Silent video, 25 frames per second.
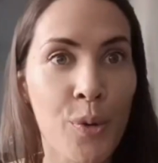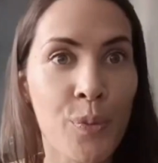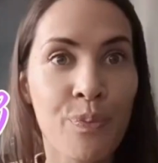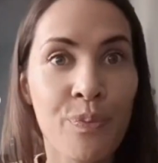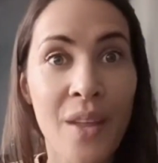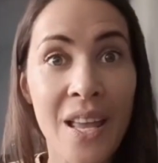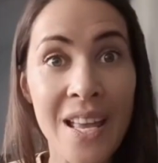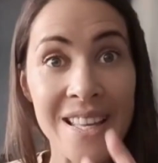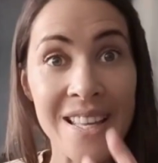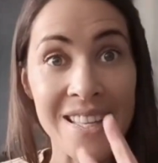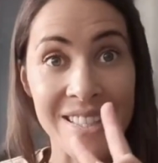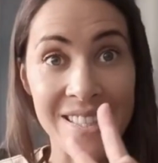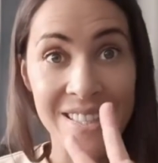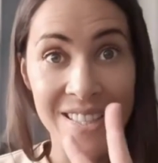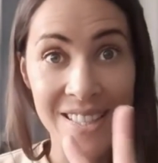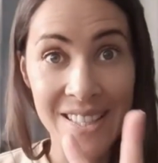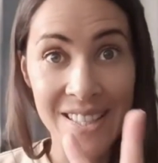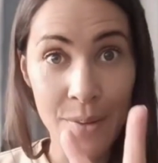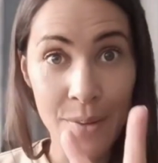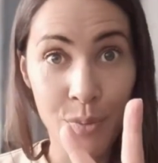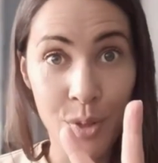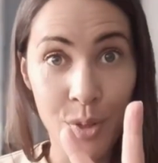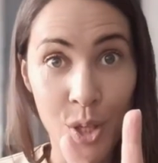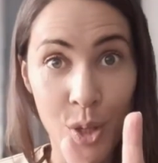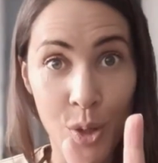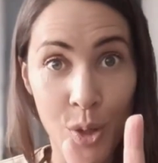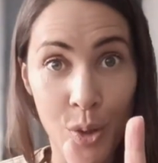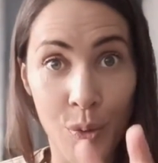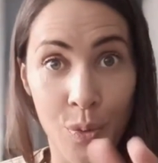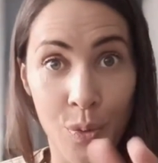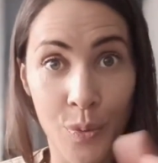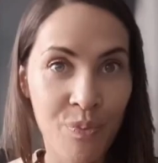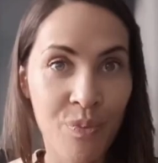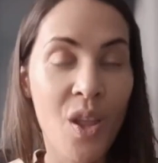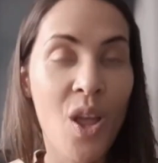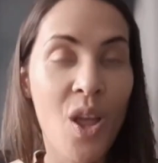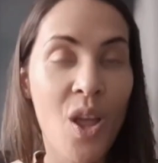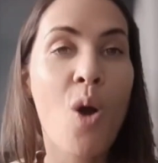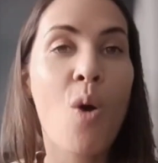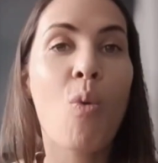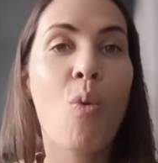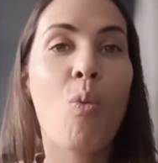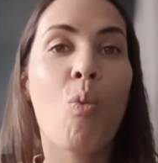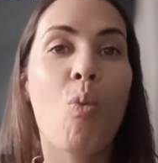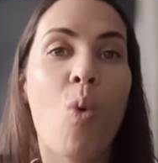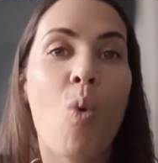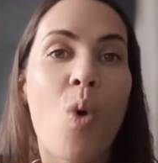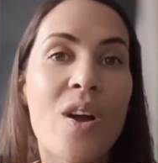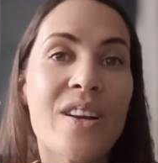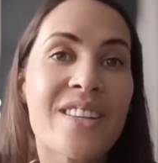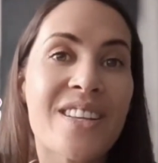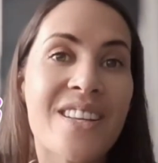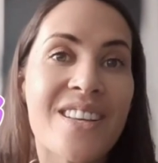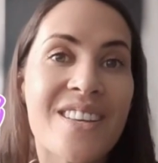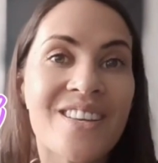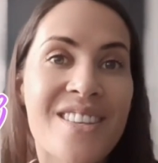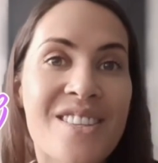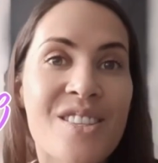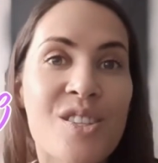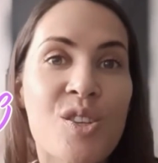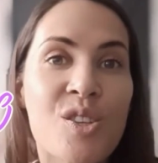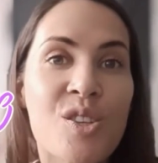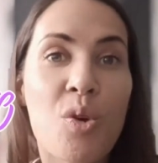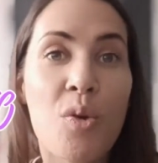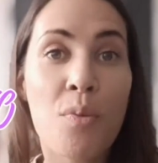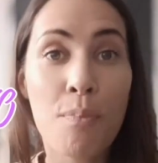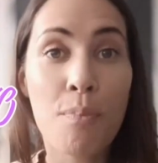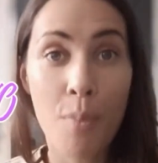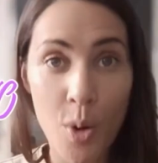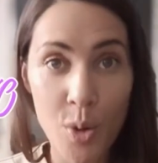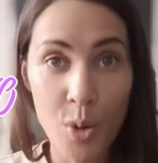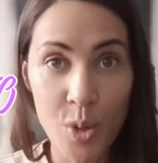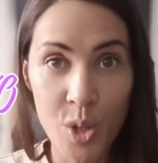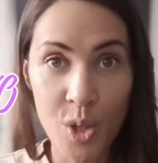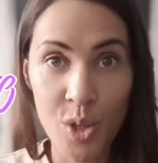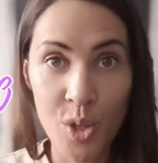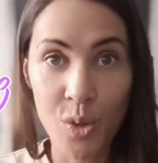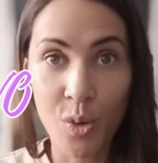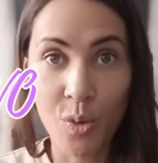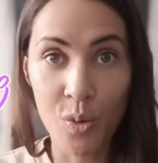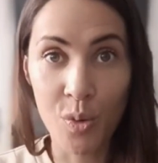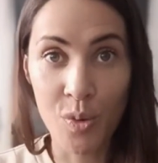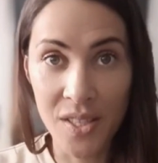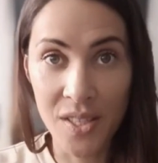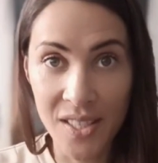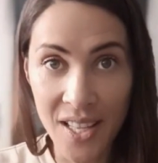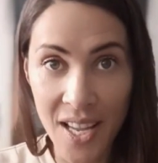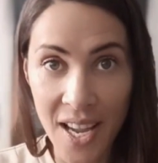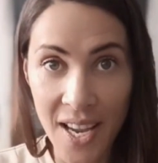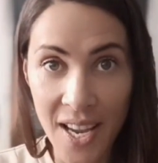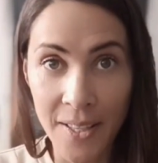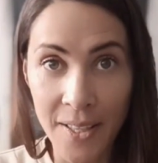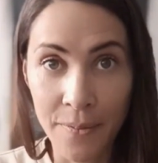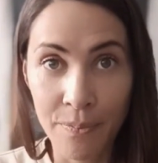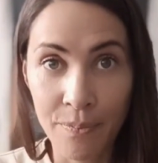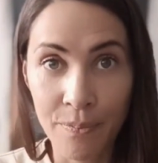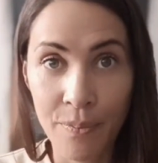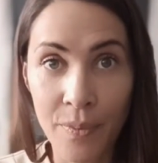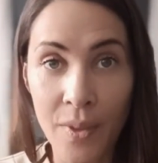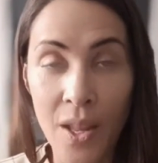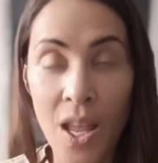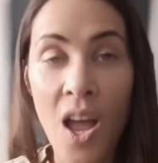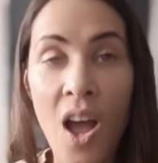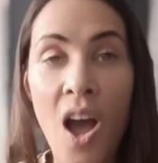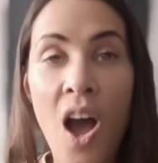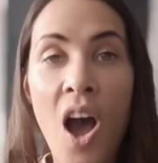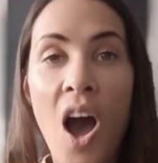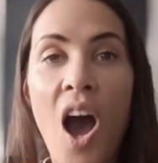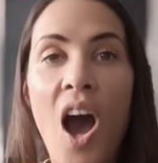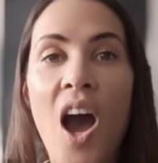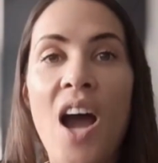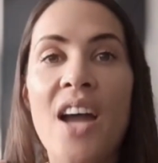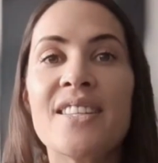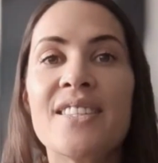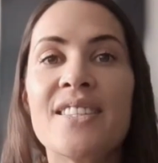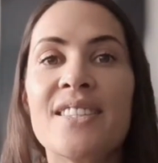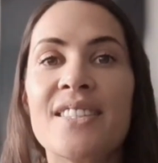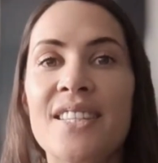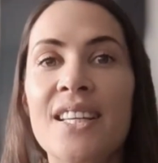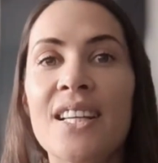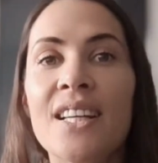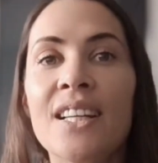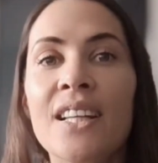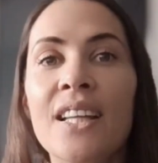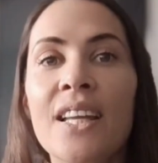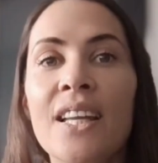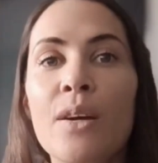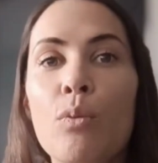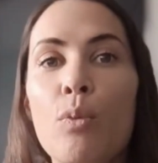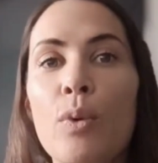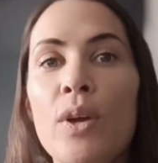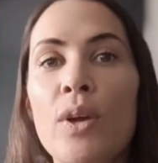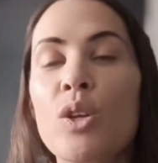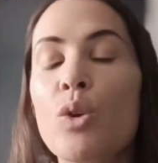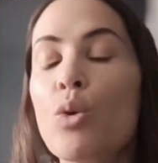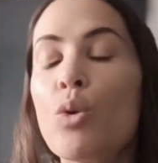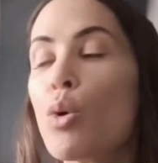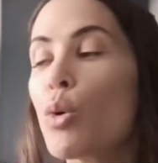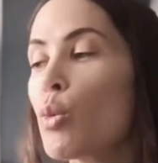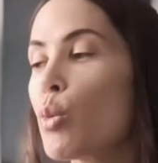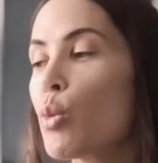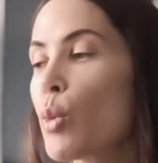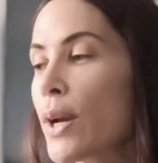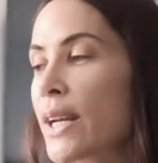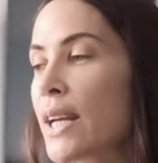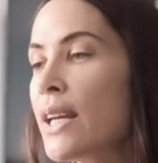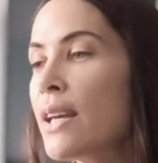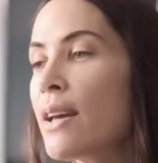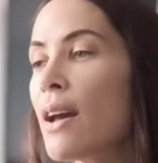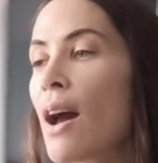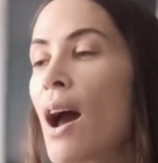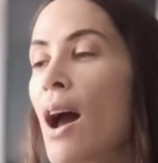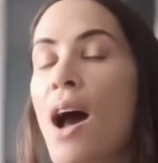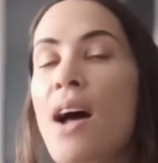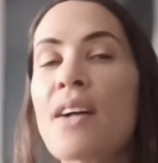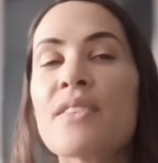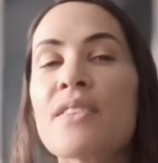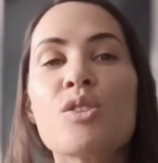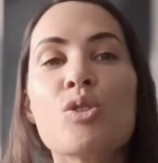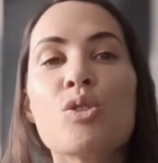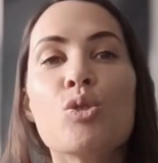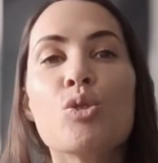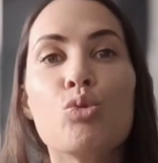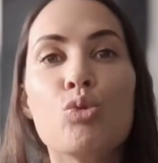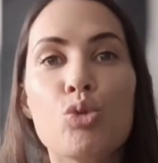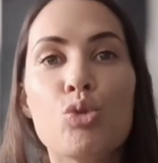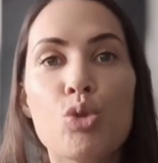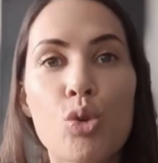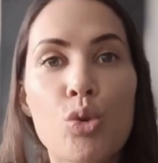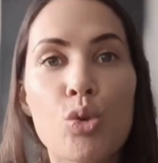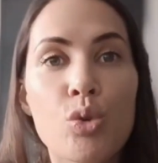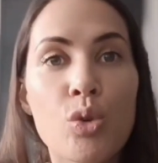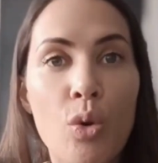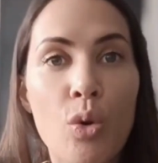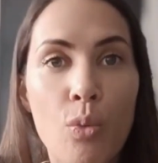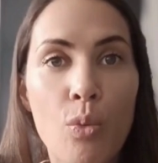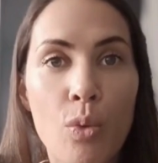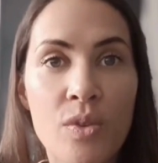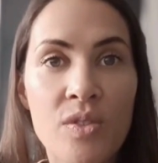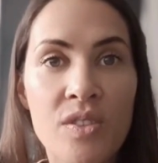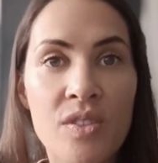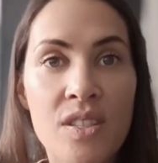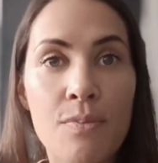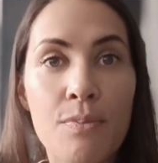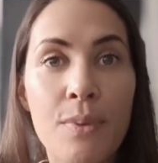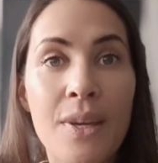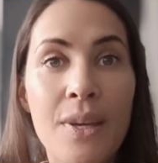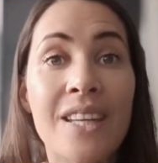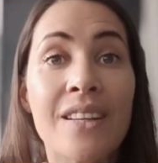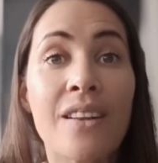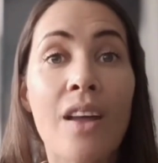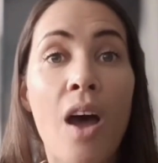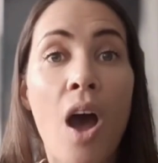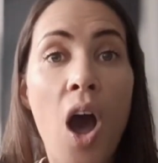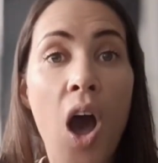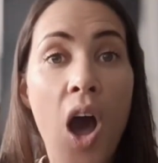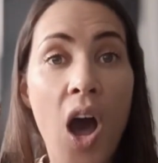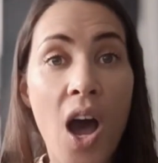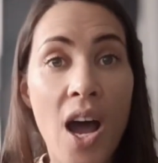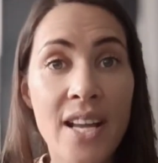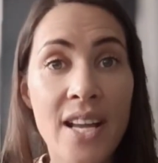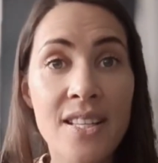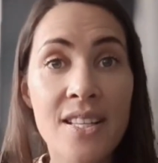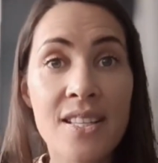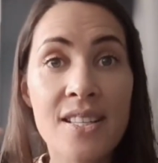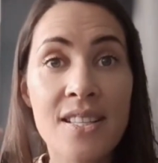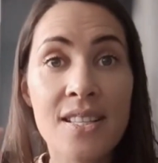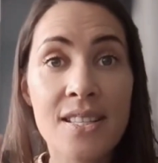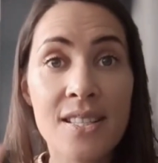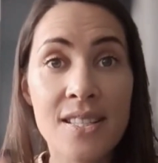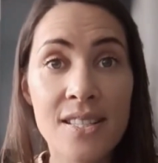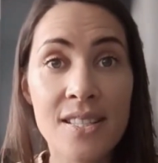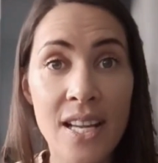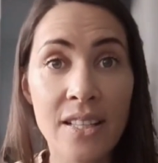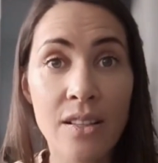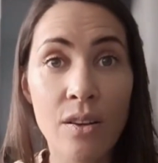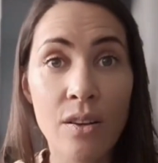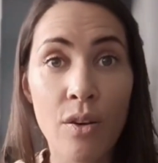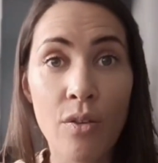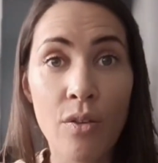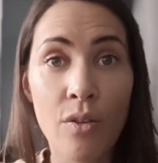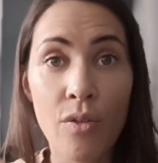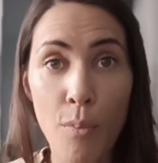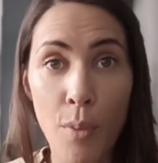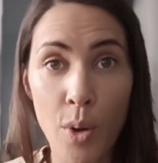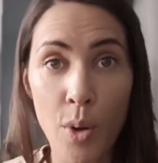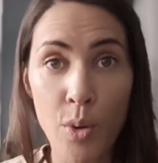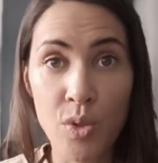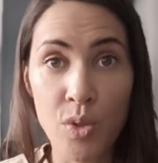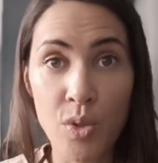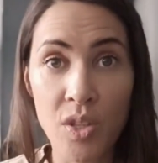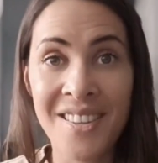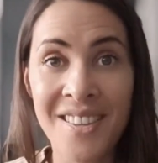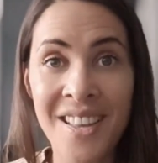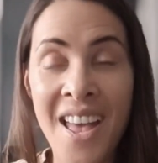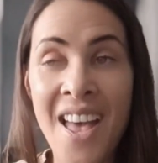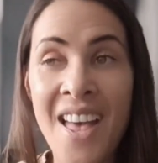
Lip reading: Step 2, what is your emotional state? Ideally, when you are reading cards, you do not want to be in a heightened state of emotion.